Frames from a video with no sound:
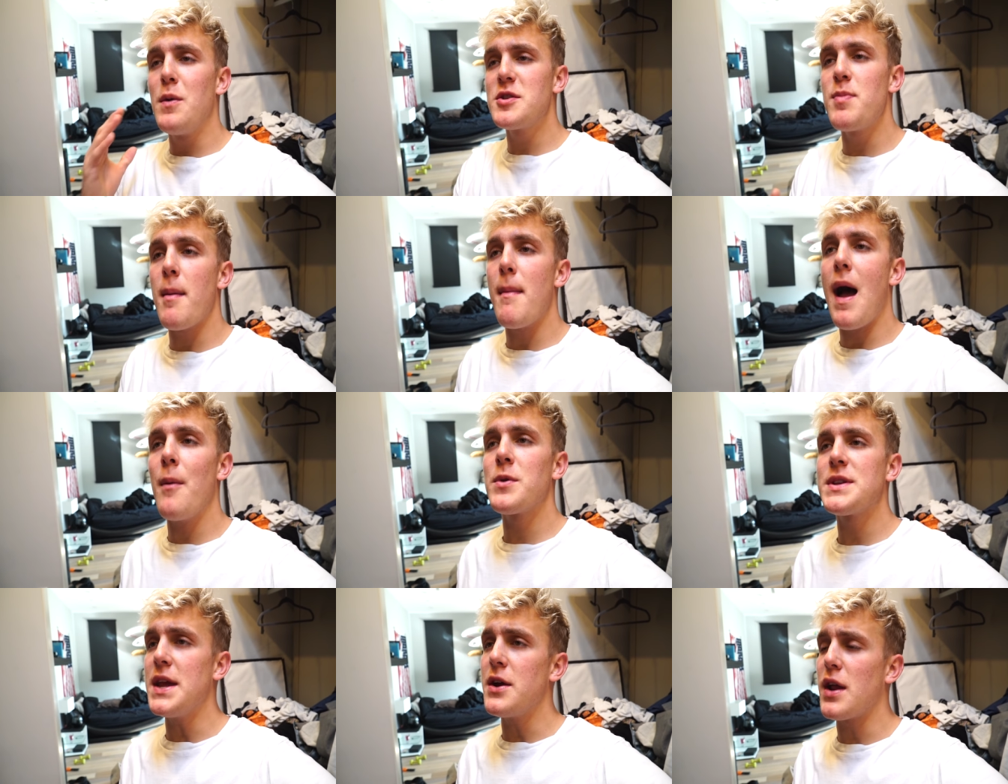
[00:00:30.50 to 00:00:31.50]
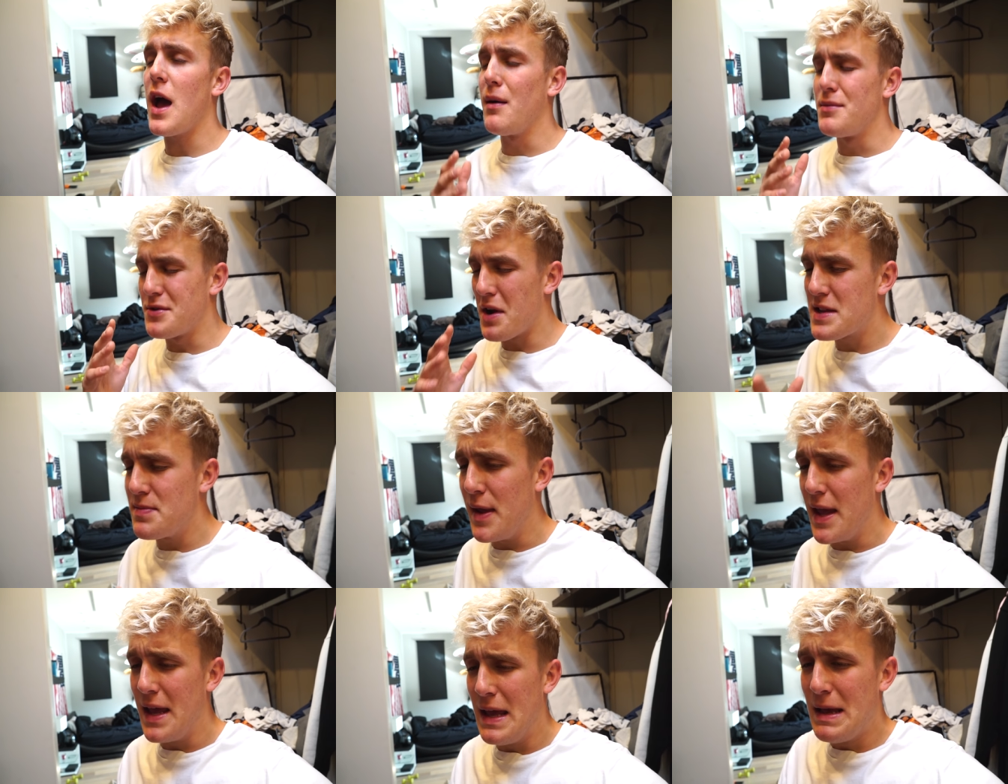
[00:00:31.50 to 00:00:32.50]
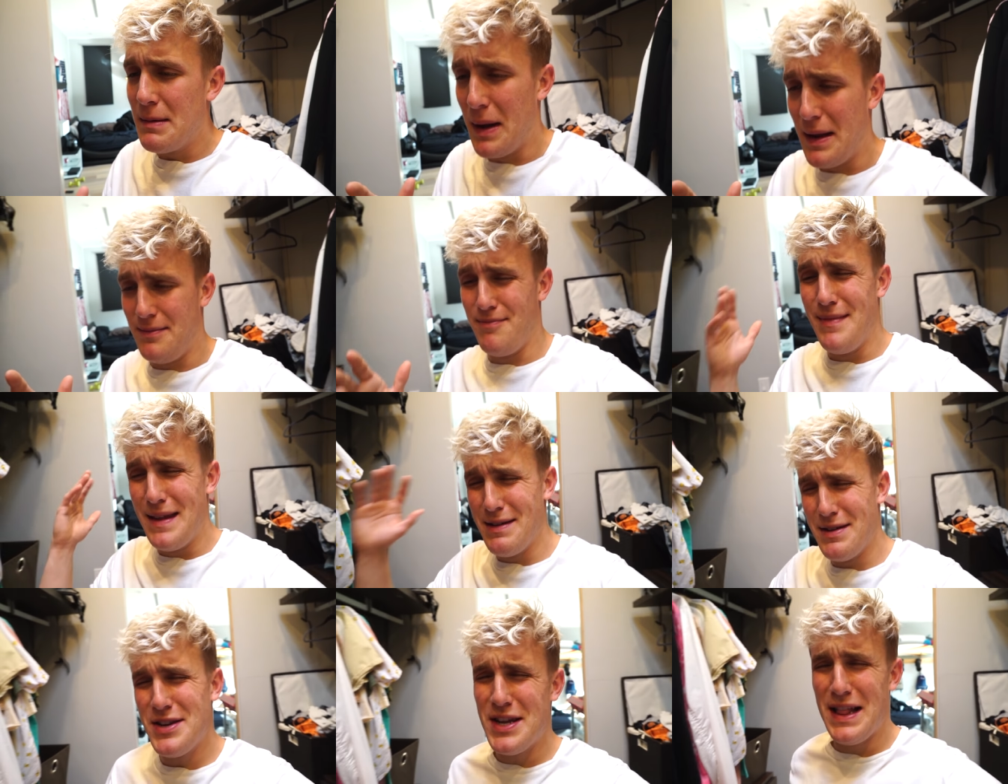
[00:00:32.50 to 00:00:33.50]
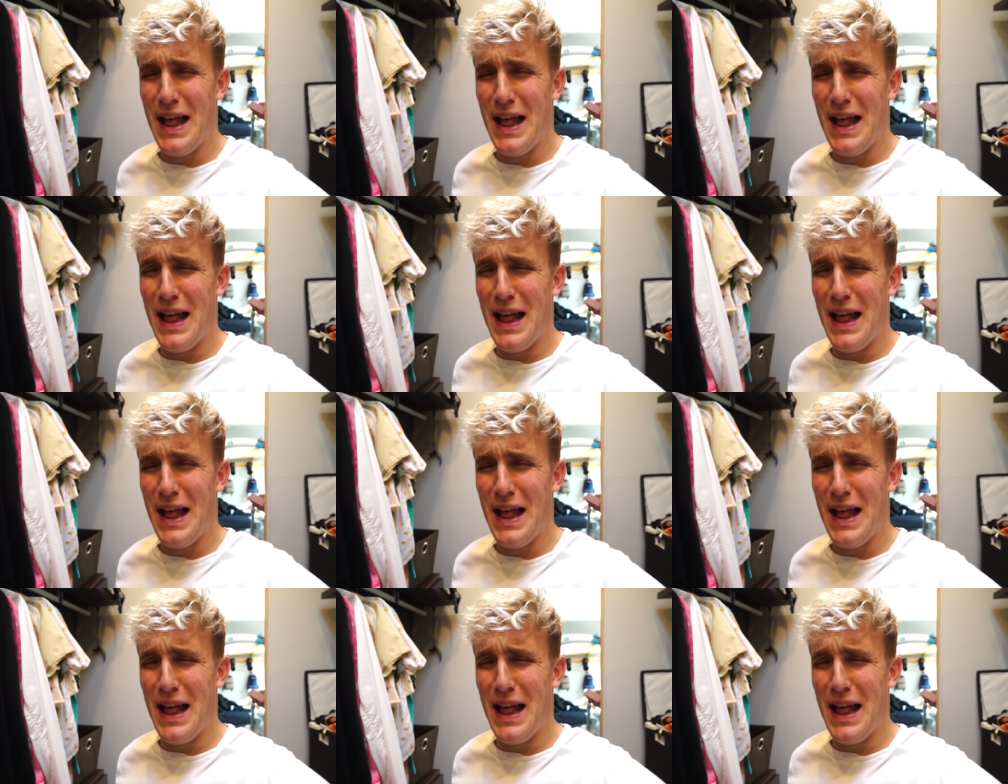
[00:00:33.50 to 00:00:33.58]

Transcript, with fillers: wish my mom was here to help dress me, but she